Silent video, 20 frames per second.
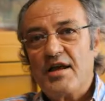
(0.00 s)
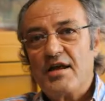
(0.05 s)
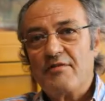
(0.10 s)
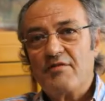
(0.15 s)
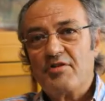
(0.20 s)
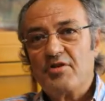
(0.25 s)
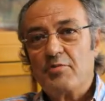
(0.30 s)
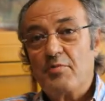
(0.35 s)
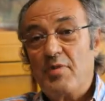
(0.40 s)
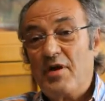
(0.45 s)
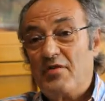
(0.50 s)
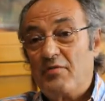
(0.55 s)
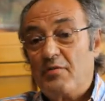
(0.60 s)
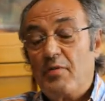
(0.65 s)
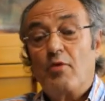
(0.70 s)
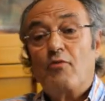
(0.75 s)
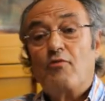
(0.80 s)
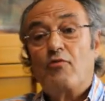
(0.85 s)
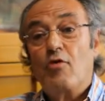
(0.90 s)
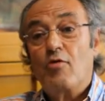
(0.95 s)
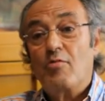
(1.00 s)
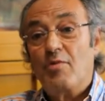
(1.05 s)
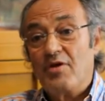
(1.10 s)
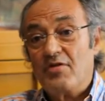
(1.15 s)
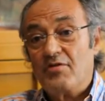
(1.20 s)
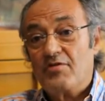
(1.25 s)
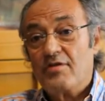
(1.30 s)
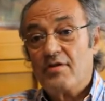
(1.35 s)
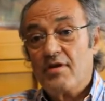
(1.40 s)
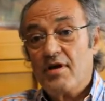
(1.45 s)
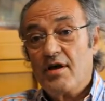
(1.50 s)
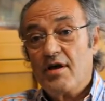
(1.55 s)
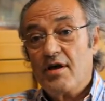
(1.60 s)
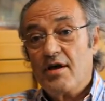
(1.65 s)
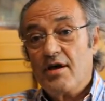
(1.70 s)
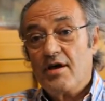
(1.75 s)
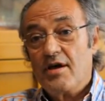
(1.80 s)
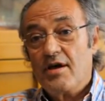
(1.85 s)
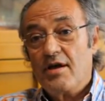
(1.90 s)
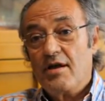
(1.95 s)
even the best performers
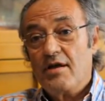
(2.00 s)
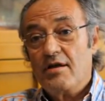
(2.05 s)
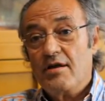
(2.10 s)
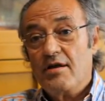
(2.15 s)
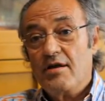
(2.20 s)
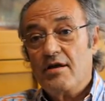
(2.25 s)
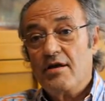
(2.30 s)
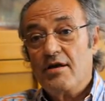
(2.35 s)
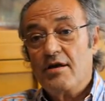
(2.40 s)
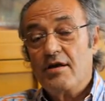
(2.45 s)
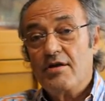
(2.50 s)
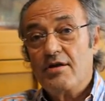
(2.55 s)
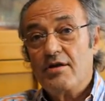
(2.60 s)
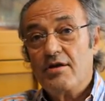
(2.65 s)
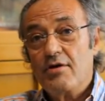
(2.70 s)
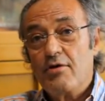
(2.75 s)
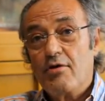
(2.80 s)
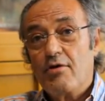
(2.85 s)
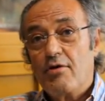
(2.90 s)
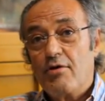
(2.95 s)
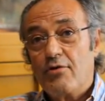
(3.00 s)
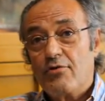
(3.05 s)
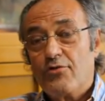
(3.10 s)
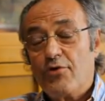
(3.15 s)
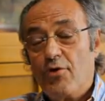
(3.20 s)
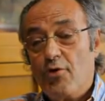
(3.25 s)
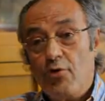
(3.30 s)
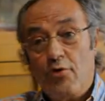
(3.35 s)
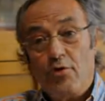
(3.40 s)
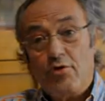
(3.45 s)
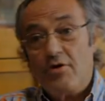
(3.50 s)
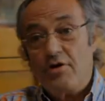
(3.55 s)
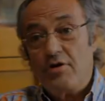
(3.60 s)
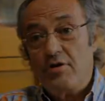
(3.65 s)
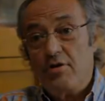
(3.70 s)
in the Eurozone or in